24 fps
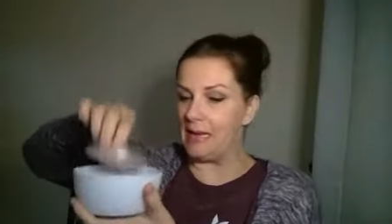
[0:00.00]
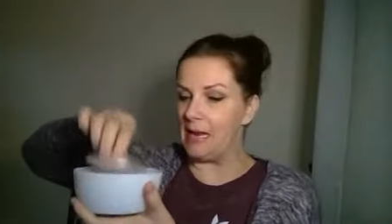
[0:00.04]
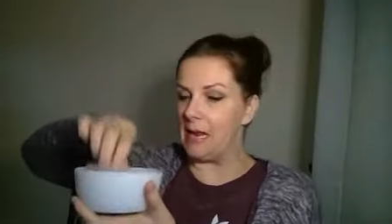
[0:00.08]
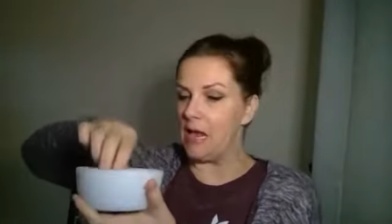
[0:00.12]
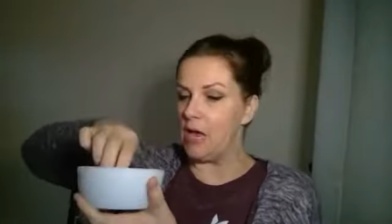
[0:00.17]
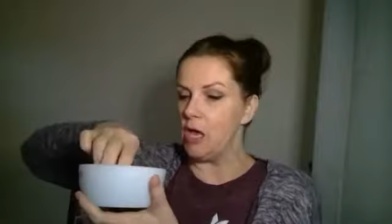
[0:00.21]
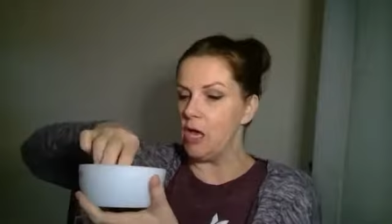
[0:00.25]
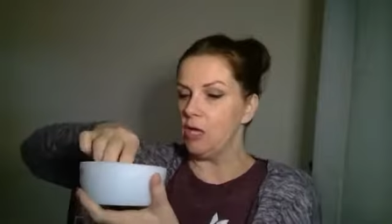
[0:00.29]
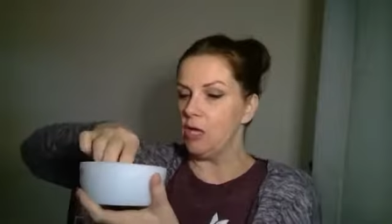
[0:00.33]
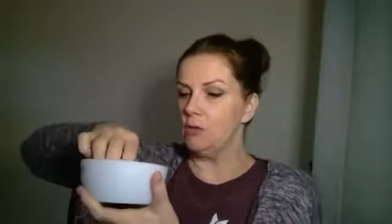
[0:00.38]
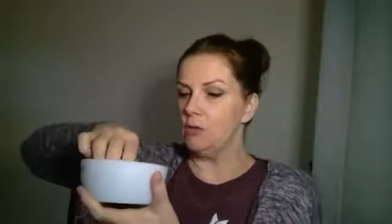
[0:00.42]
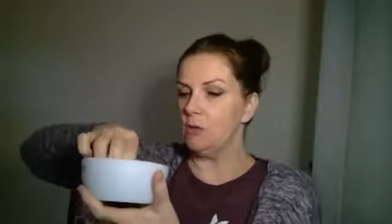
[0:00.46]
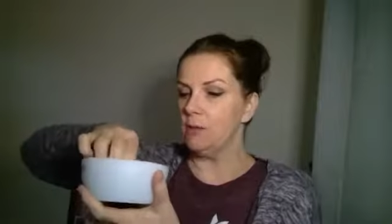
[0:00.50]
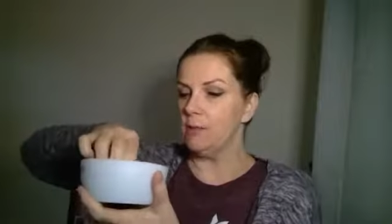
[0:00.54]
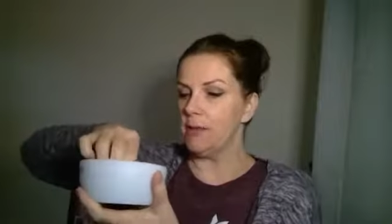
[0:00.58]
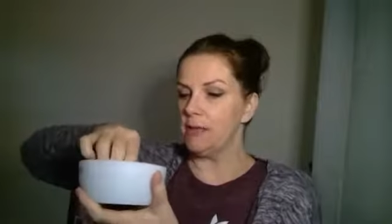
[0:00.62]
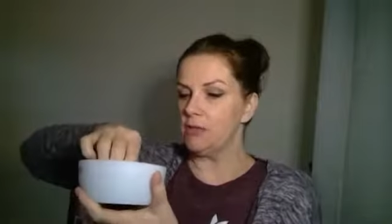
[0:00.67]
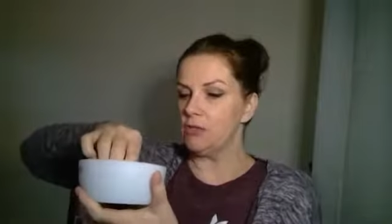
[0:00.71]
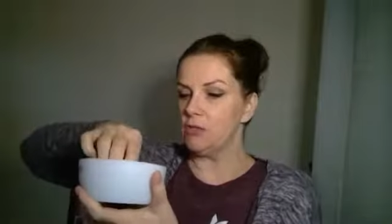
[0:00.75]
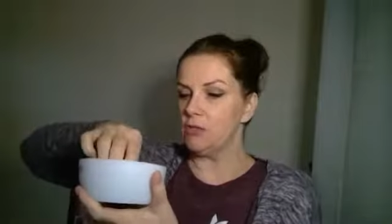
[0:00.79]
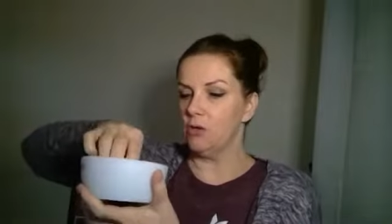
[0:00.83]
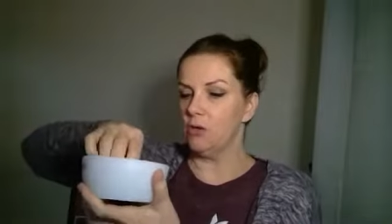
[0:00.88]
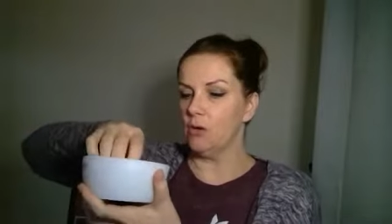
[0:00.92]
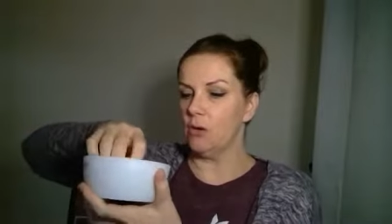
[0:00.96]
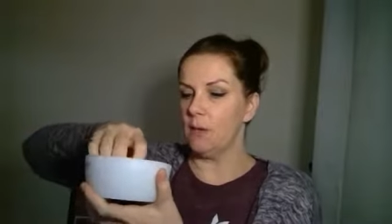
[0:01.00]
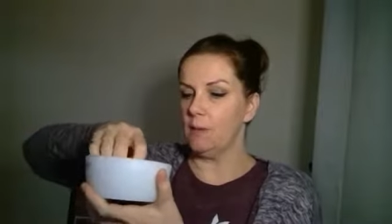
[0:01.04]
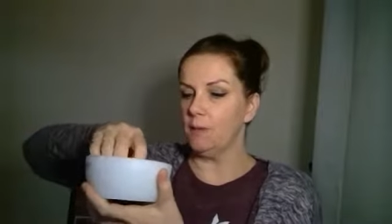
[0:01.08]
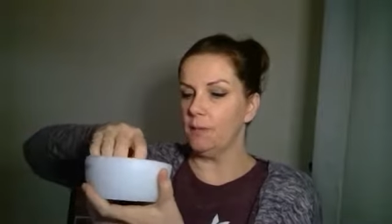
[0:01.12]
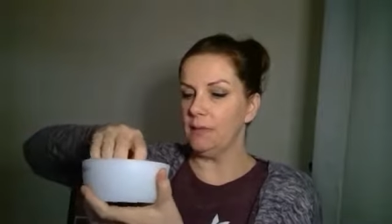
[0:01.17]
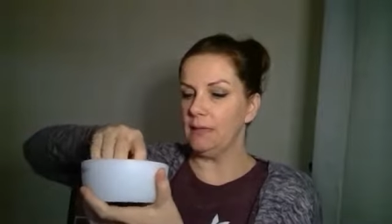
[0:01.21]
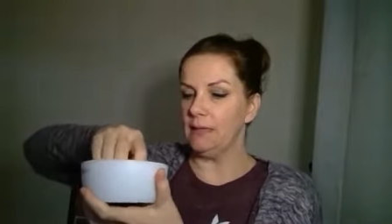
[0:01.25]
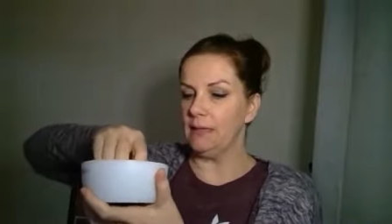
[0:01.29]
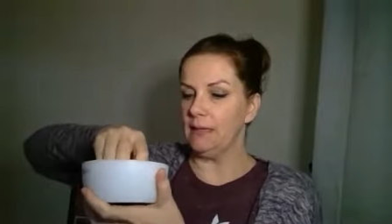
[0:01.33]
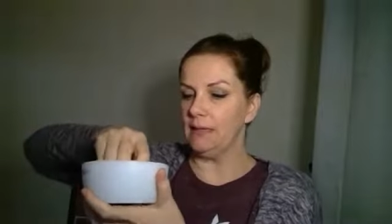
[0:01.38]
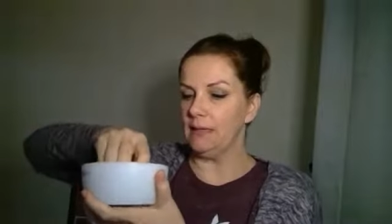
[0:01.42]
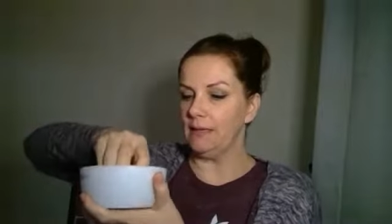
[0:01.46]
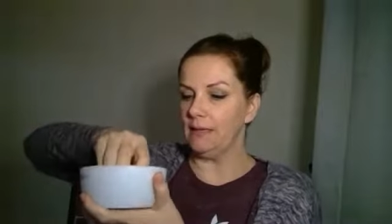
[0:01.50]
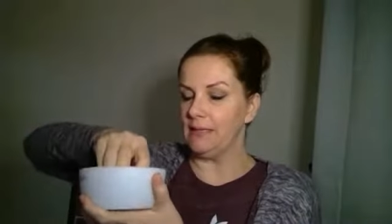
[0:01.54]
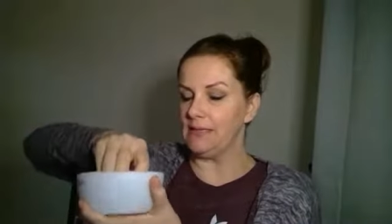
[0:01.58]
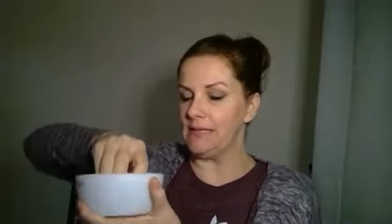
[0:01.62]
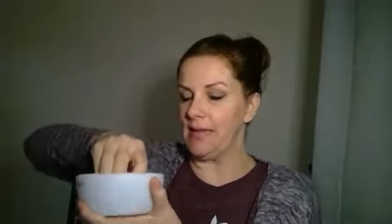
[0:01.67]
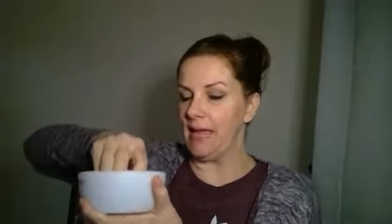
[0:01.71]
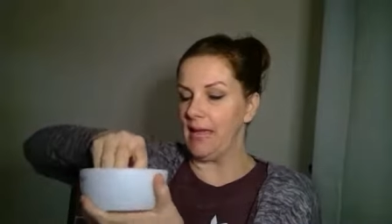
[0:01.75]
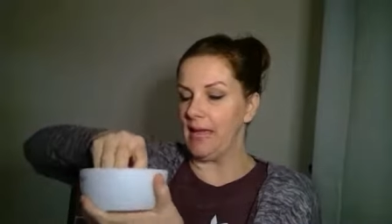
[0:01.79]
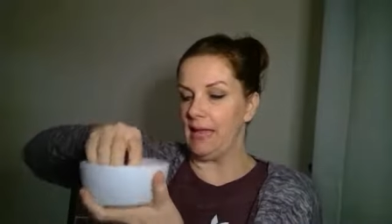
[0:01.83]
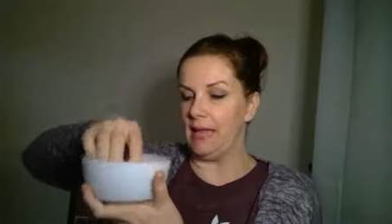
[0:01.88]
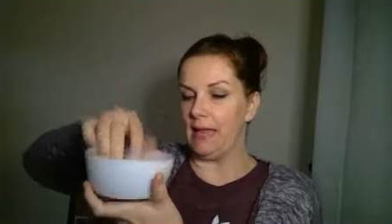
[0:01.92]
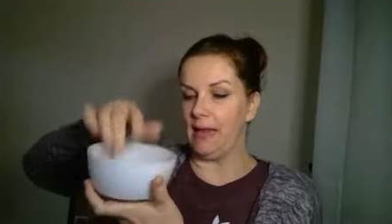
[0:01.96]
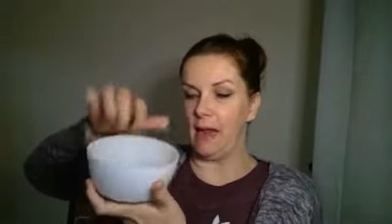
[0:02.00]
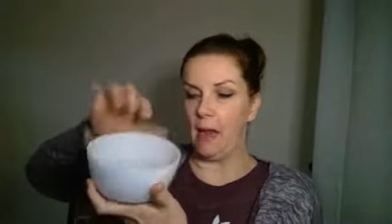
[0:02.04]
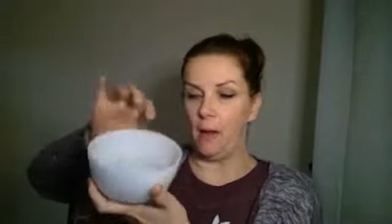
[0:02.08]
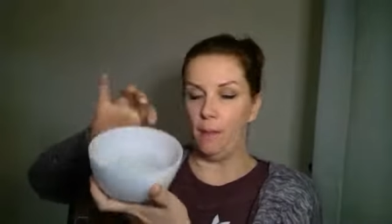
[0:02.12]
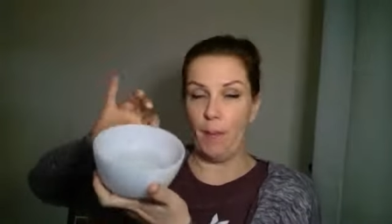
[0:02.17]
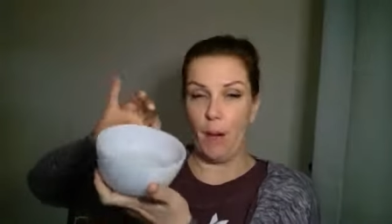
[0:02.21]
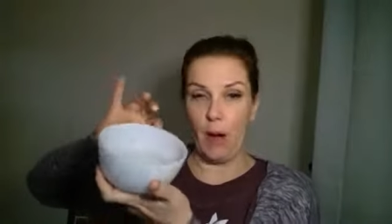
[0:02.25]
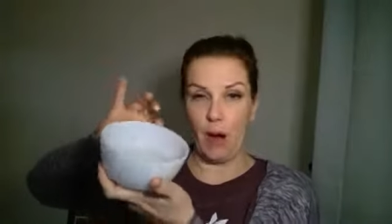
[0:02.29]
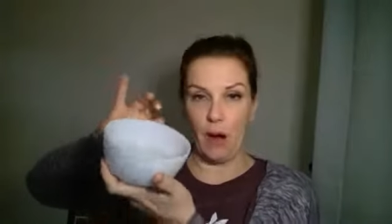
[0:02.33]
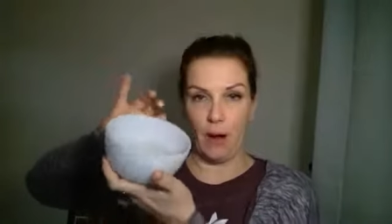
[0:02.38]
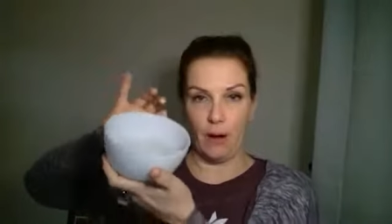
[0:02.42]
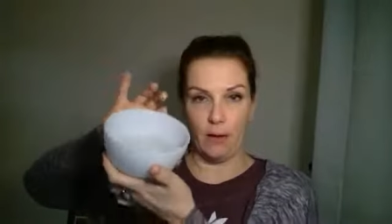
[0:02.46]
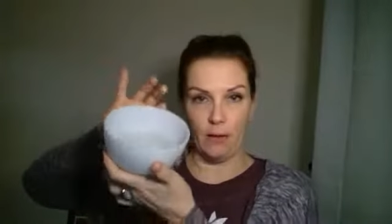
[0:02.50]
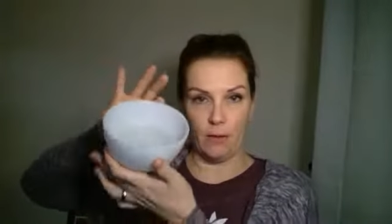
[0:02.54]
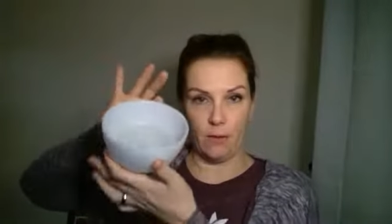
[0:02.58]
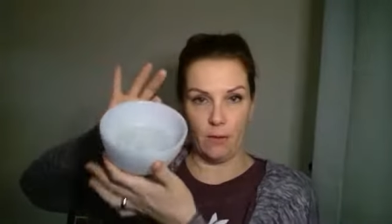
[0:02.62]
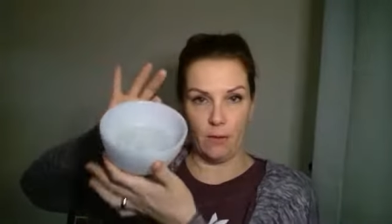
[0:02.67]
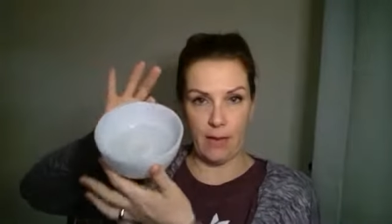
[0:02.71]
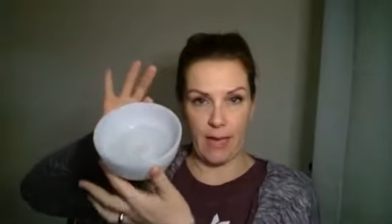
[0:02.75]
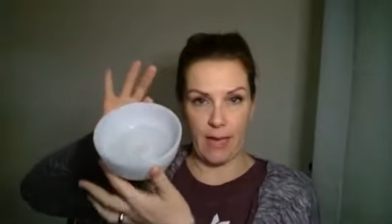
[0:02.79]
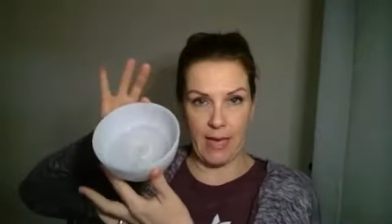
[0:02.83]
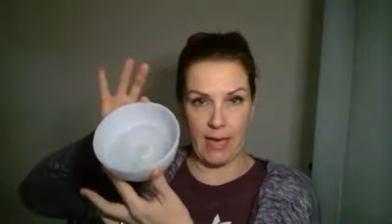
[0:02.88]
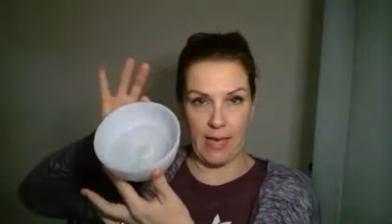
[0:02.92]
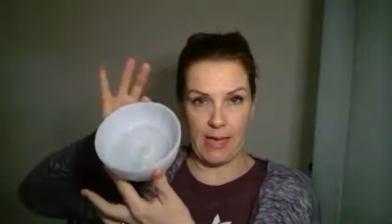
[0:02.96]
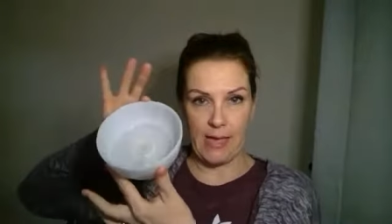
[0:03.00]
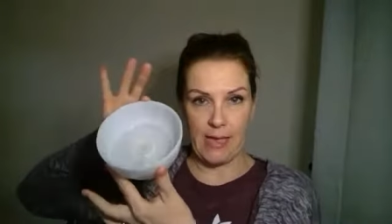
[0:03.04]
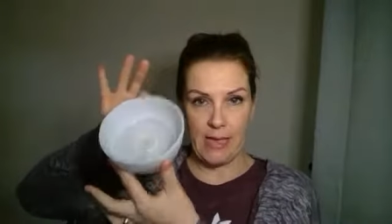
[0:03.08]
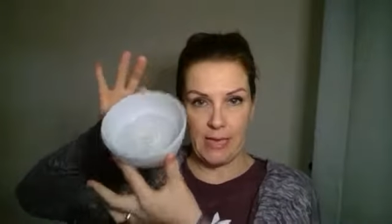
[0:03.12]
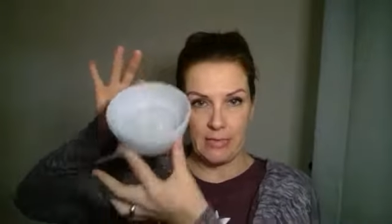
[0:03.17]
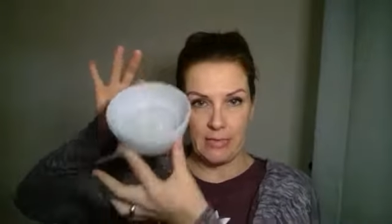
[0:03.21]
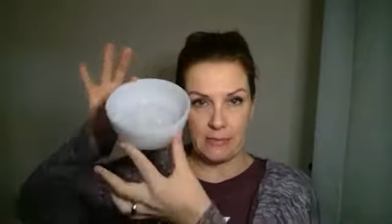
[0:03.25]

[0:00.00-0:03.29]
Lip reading: You want to make sure you completely take it apart, okay?